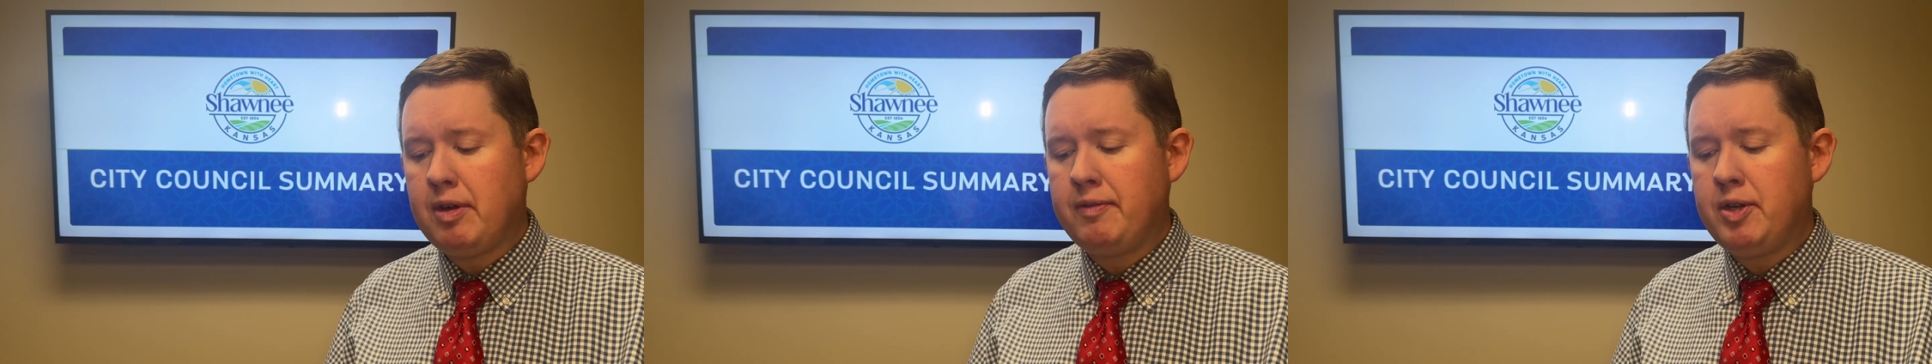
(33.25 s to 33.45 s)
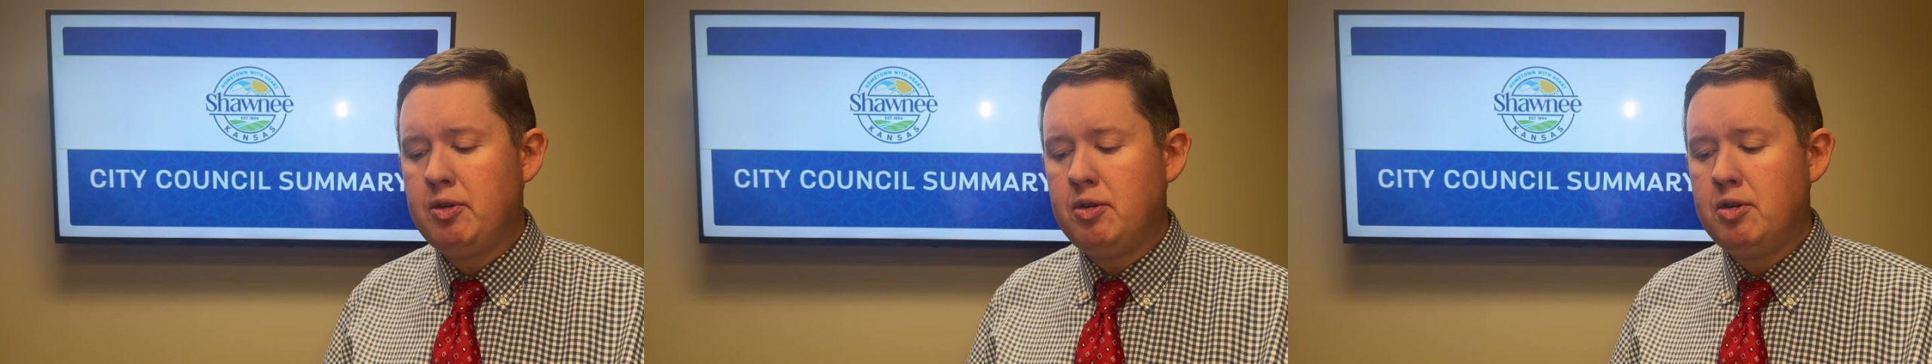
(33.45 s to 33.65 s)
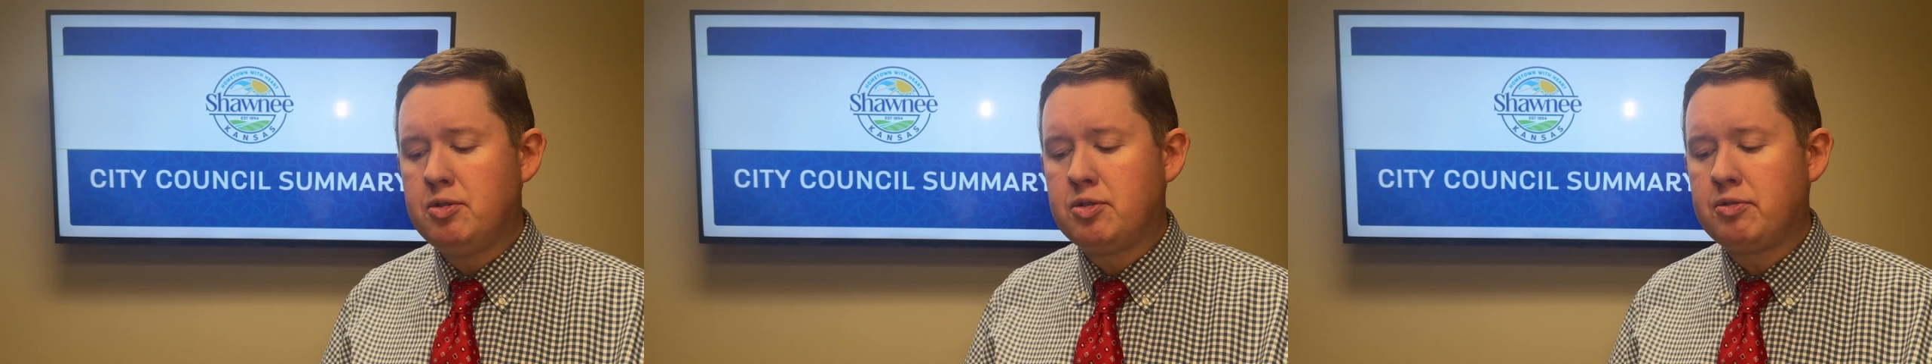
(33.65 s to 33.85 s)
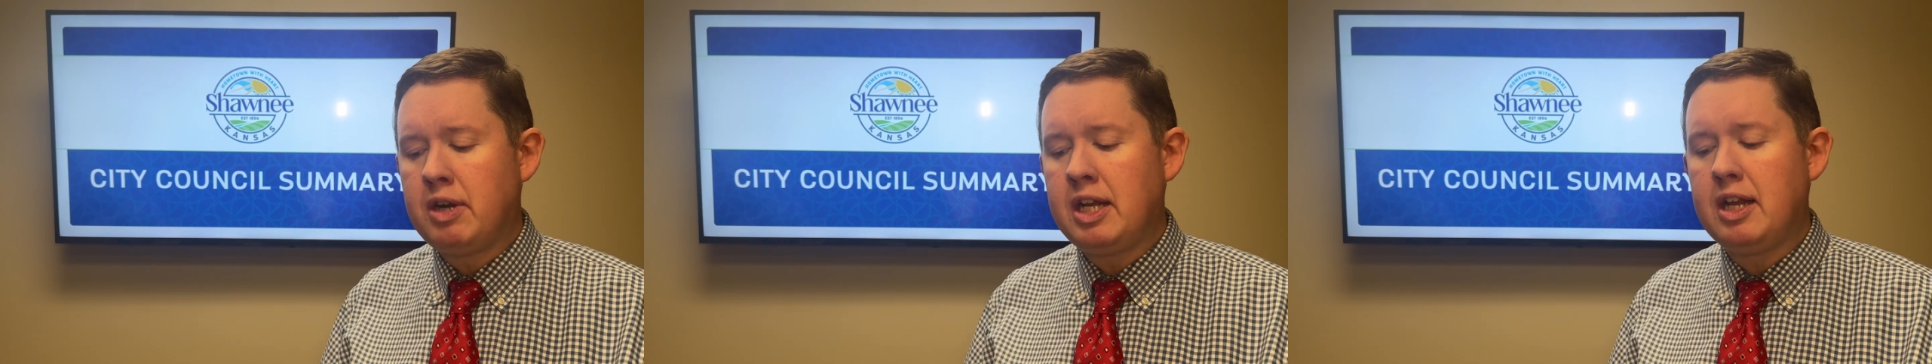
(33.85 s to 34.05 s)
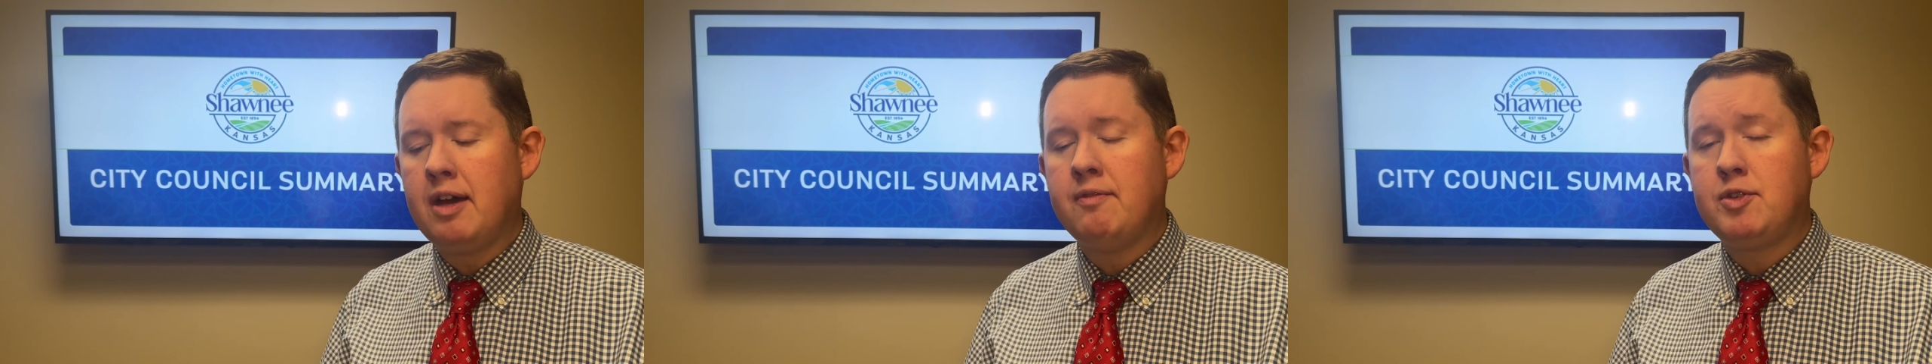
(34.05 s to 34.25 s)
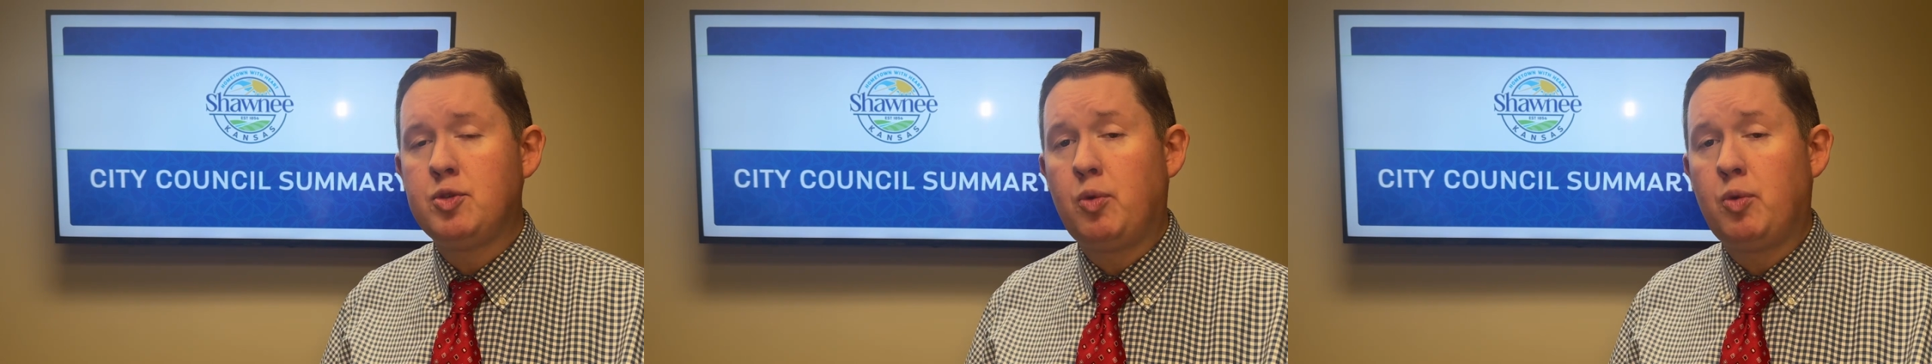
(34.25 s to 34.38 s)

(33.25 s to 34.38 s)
revenue neutral rate of